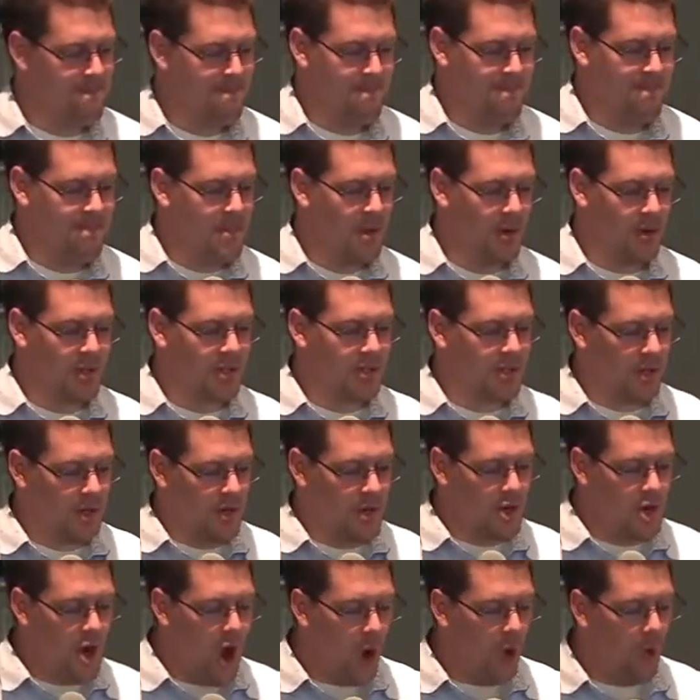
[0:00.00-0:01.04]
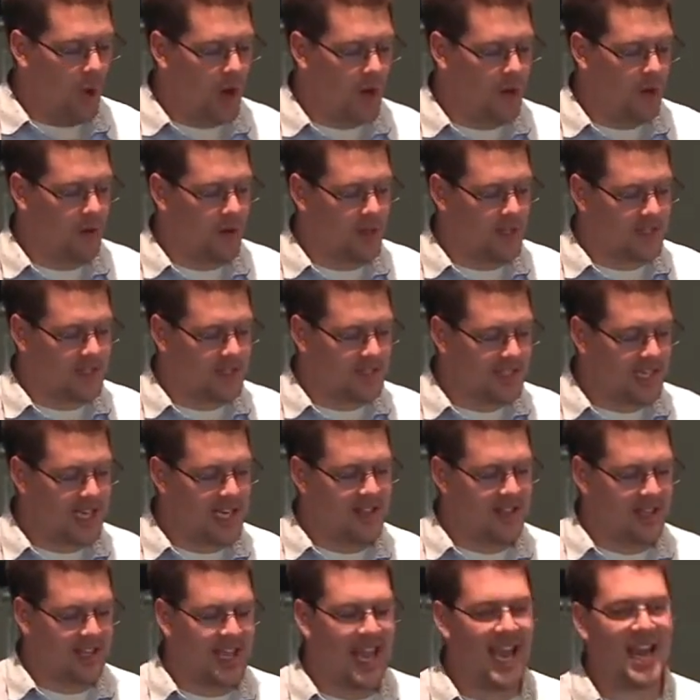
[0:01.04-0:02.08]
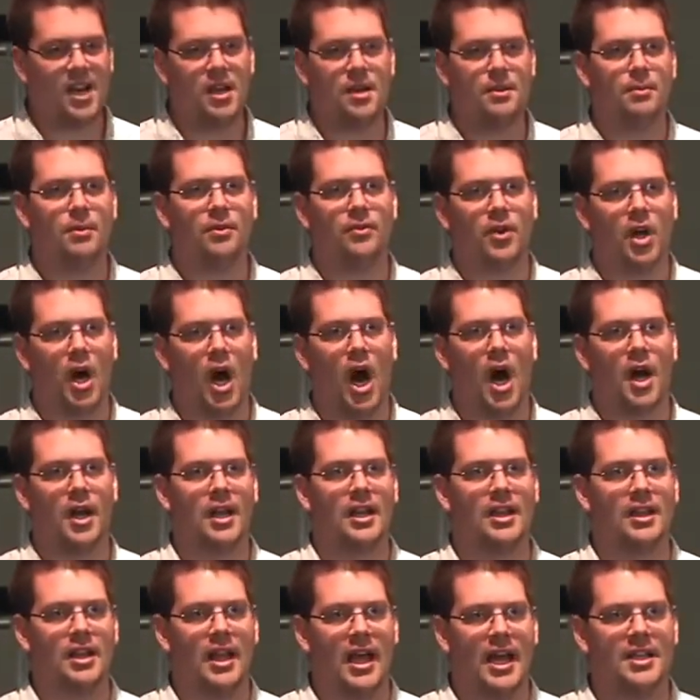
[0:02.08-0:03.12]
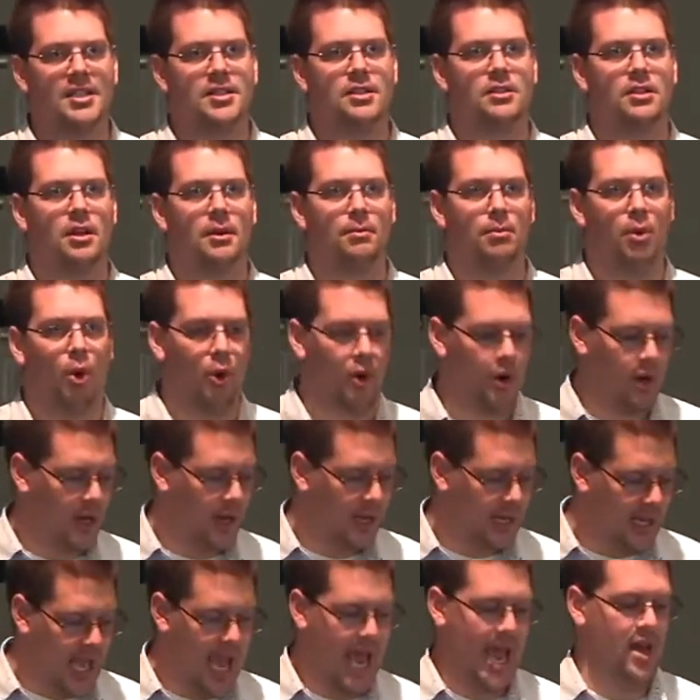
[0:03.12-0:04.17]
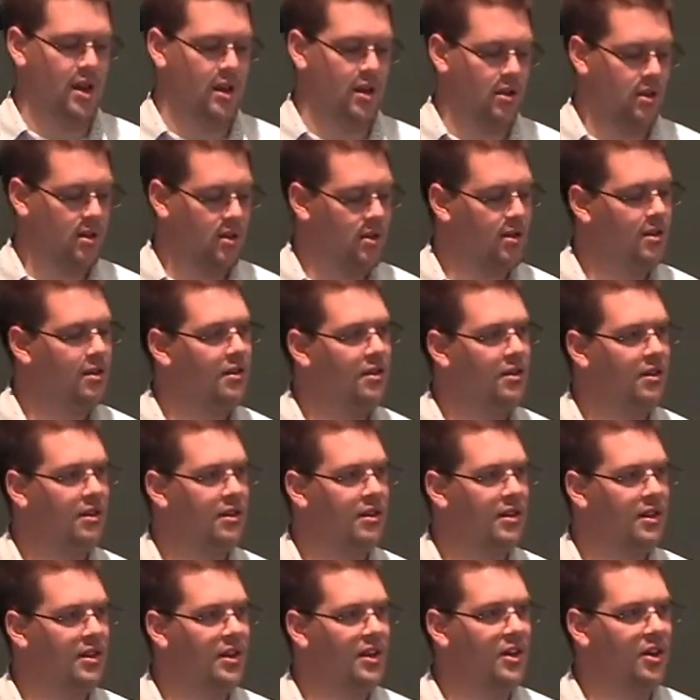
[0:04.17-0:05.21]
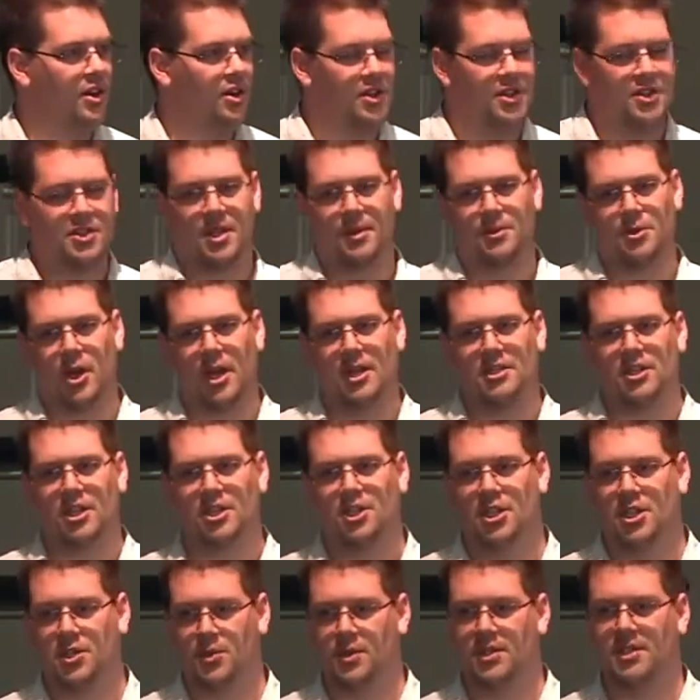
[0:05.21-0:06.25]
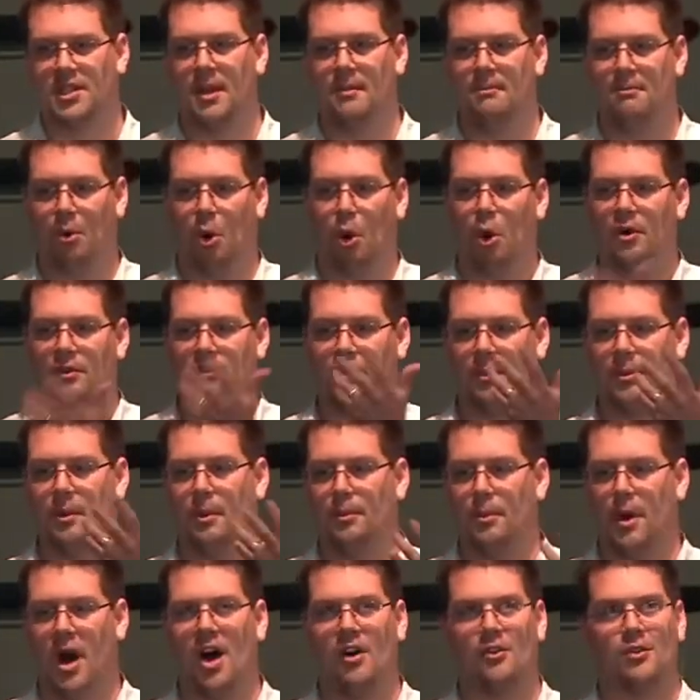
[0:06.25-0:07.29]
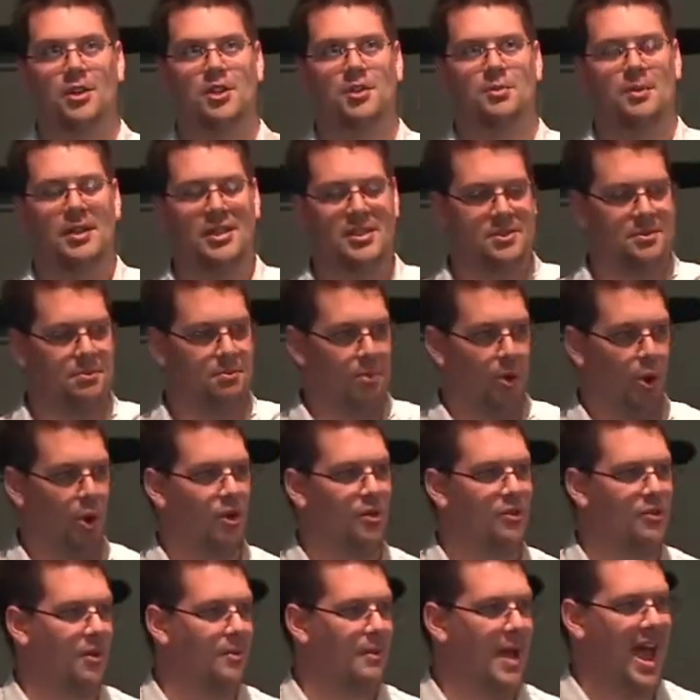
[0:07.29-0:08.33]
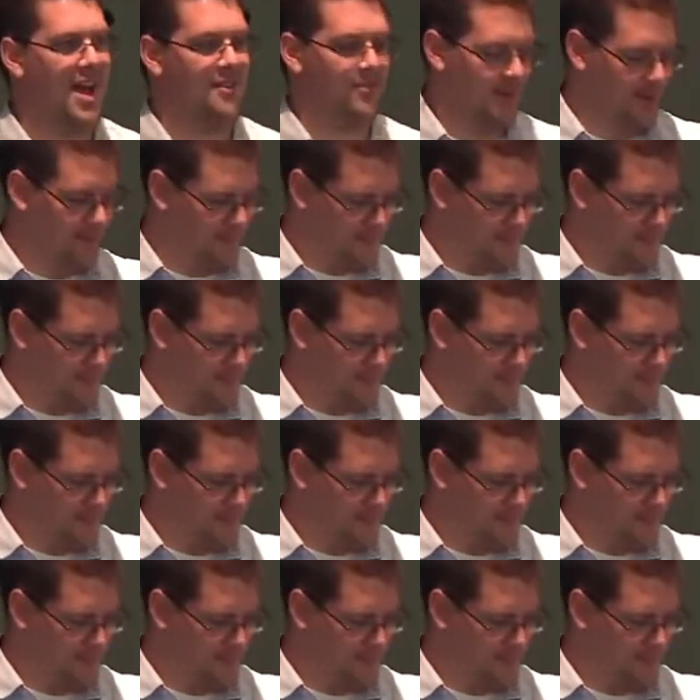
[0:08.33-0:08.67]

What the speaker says: there is no one who can see the kingdom of God unless they're born again. Some translations would say born from above, which means born from heaven.